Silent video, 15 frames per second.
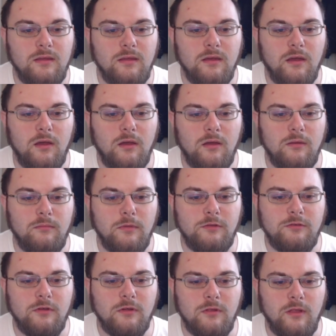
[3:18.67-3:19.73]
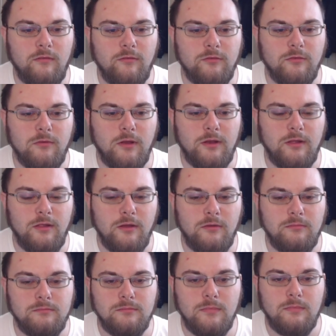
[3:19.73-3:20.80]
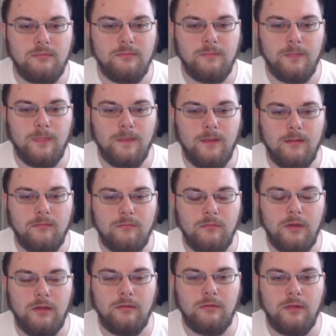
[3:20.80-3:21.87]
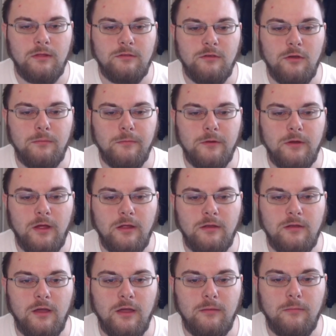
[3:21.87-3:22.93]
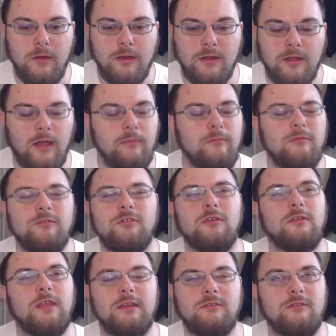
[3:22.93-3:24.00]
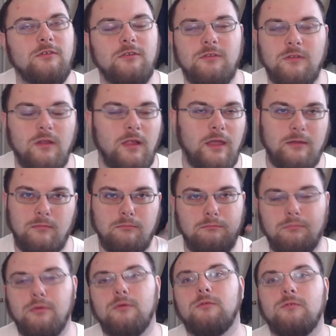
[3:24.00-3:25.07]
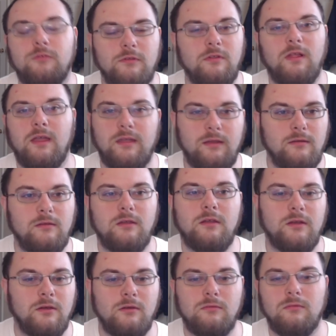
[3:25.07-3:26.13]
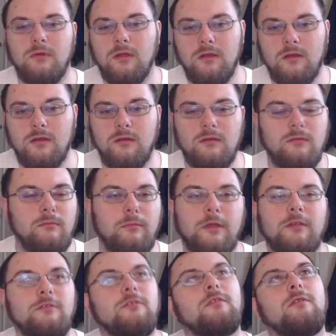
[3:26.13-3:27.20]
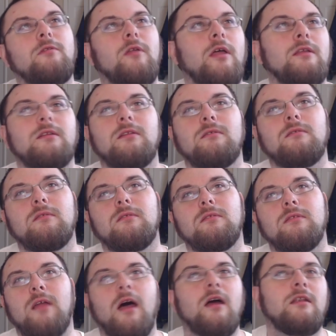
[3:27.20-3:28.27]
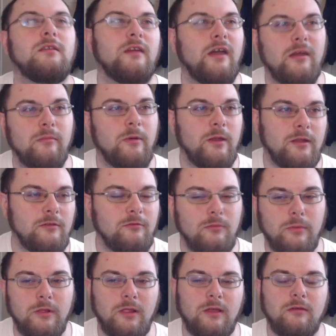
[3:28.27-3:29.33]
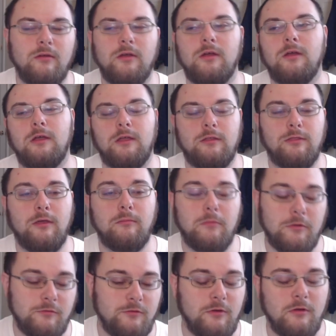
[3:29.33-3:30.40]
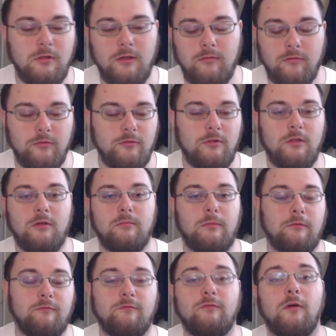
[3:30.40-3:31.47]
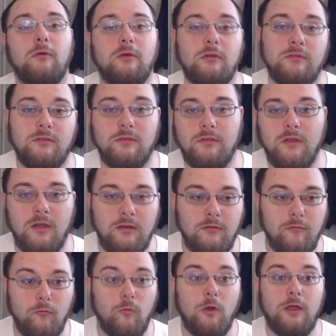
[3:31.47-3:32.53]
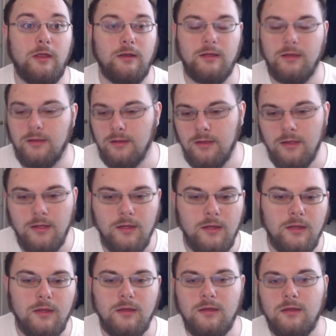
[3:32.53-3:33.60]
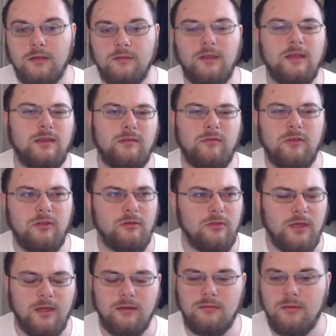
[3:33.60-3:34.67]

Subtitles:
Oh, my sugar levels are running low. Well, let's hope you're not a diabetic. I'm sure that's just to, like, boost, like, you know. Because non-diabetics will be like, oh, I think my sugar levels are low. My focus is kind of waning. Because I even do that.